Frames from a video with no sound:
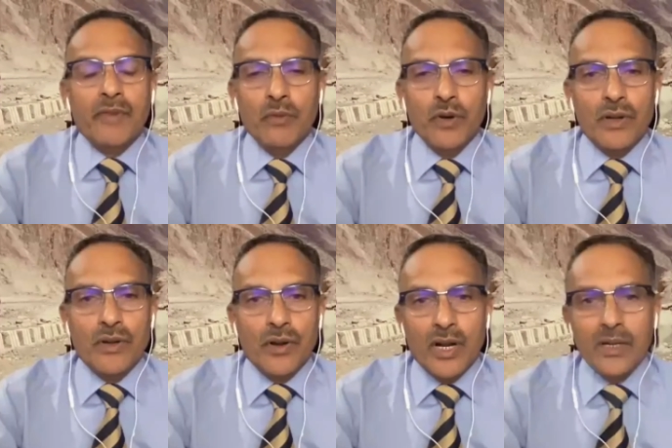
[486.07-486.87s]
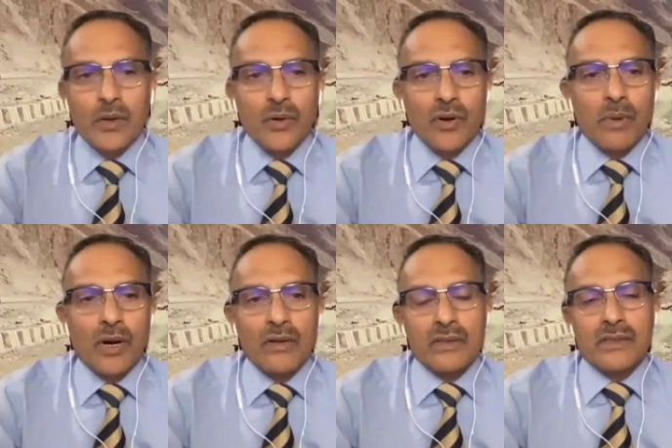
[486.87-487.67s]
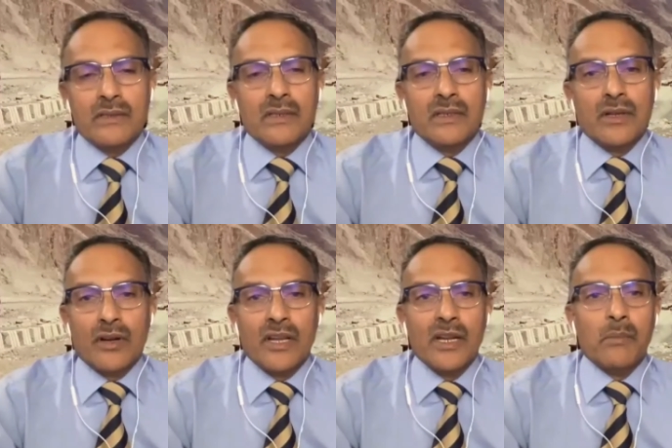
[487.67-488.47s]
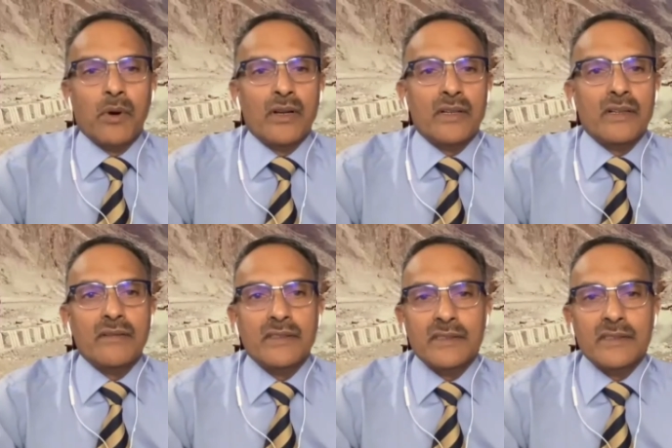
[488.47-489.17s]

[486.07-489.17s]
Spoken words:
We would not go about talking about